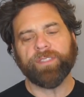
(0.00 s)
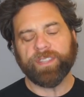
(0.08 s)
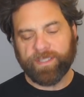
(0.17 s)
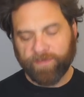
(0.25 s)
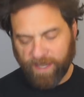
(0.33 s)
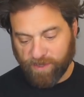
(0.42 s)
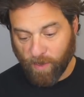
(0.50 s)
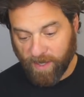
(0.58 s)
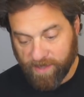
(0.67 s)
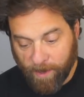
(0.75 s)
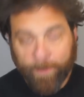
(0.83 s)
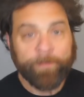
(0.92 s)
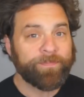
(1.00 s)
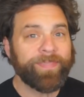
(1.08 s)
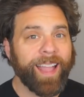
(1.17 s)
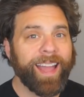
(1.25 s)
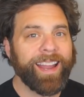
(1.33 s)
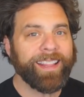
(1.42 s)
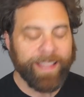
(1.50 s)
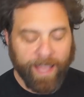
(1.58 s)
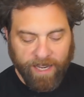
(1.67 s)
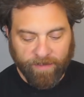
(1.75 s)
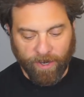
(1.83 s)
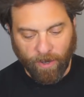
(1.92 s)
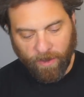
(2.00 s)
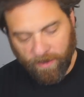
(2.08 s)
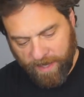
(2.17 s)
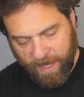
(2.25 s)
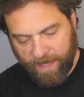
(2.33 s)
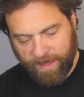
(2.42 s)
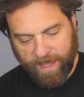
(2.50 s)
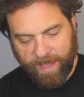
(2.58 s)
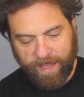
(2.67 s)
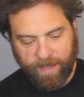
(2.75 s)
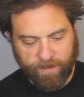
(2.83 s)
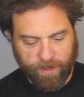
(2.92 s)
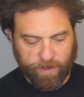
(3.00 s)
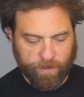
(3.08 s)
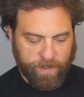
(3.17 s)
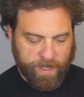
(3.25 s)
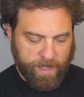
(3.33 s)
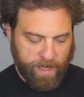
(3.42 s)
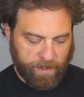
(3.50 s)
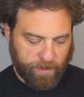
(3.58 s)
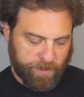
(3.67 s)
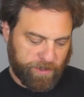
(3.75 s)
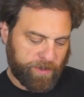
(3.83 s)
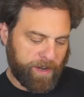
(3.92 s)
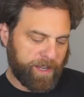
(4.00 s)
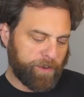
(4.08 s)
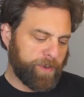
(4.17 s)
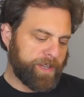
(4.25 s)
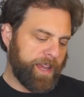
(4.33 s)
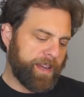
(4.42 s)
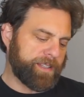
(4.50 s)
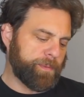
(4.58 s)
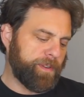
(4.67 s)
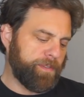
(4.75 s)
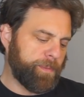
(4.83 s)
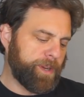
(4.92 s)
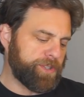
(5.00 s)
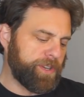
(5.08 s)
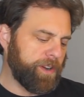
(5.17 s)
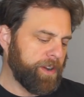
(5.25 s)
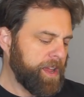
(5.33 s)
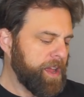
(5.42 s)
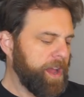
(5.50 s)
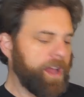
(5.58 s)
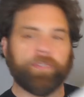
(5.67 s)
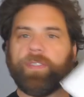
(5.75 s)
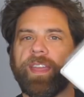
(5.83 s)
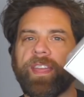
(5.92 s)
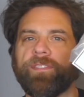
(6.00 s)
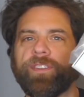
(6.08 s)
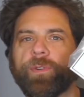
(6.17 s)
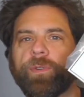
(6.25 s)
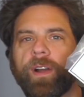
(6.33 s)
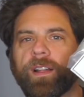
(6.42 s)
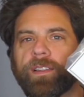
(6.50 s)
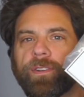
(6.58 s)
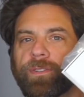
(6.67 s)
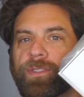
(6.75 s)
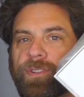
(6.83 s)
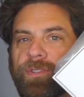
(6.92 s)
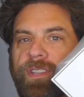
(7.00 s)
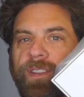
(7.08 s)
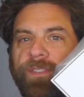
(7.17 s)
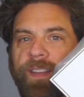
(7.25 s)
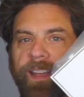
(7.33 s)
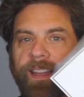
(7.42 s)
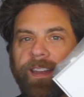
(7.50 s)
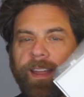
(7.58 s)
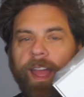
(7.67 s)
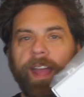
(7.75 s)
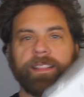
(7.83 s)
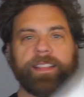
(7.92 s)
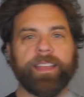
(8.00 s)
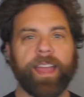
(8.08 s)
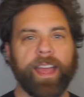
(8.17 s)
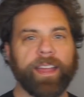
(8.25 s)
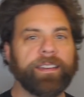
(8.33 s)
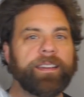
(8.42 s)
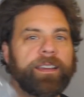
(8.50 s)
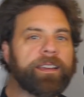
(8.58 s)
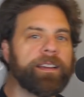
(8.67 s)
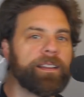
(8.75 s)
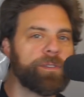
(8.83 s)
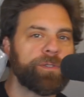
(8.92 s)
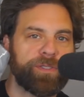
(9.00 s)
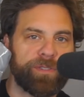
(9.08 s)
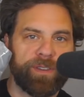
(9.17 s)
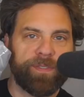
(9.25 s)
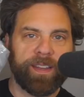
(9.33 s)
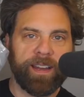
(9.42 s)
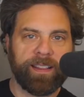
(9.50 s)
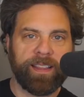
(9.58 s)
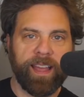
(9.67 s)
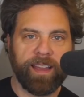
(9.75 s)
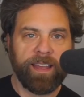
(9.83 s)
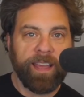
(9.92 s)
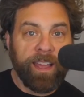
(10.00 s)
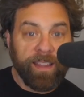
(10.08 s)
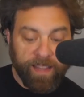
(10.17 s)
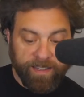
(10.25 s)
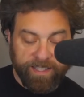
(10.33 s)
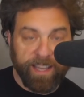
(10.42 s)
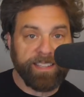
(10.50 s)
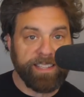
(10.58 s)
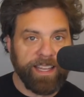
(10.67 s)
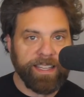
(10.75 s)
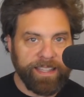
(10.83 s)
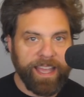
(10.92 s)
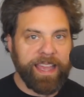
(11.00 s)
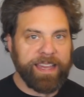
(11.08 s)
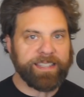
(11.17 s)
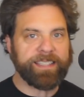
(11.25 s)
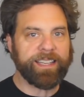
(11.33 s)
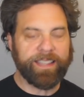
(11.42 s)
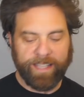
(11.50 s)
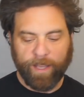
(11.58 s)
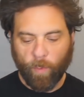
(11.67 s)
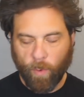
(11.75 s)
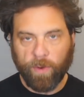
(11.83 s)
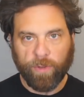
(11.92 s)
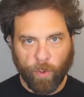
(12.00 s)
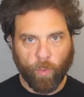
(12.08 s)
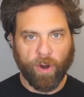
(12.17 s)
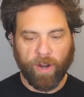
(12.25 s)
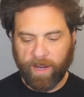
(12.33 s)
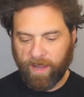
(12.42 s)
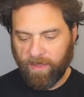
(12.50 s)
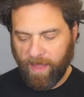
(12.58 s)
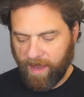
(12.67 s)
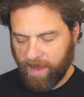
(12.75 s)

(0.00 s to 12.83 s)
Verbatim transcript: device was. And at the end of it all, they give you a little certificate. I'm going to redact some information here. They give you a little certificate at the end, that says that they did the work, and